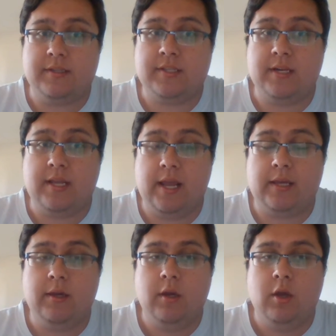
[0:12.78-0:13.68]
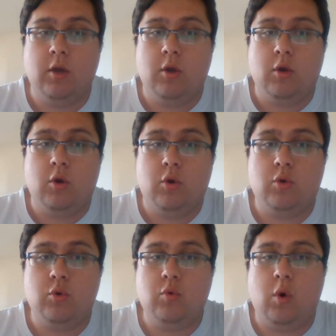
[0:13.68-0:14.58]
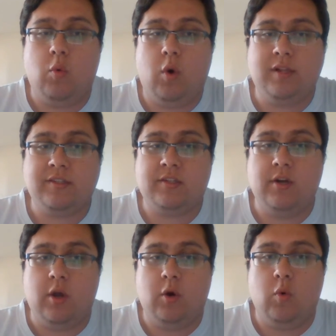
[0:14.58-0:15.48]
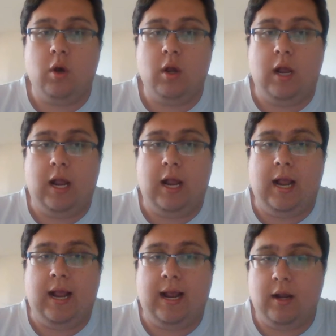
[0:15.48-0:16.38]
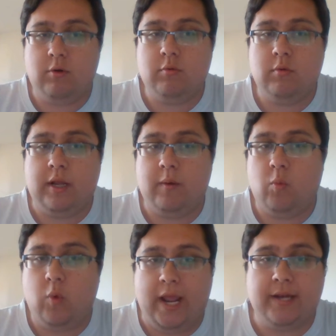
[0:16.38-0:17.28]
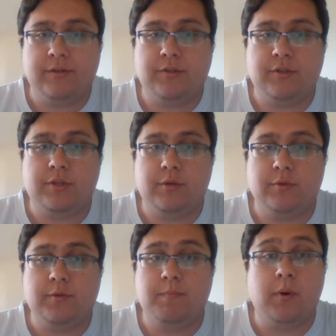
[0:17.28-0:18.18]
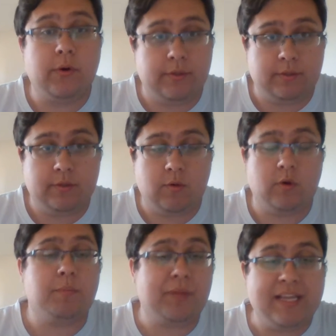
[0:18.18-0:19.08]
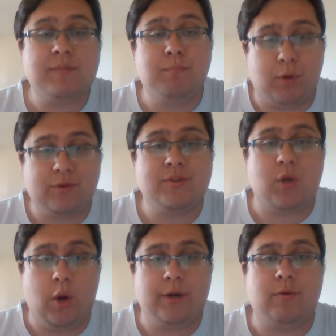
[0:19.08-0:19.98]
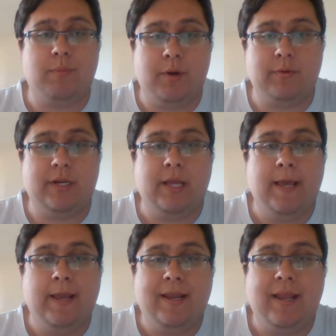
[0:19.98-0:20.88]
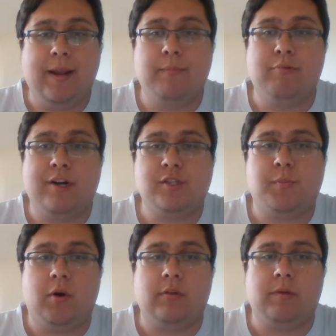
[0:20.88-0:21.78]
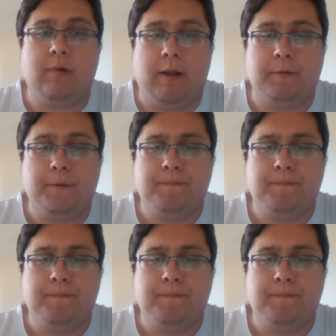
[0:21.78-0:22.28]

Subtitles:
Cindy Ng, who wants to know how and when to use burdens or to place burdens on your opponent in a British Parley round.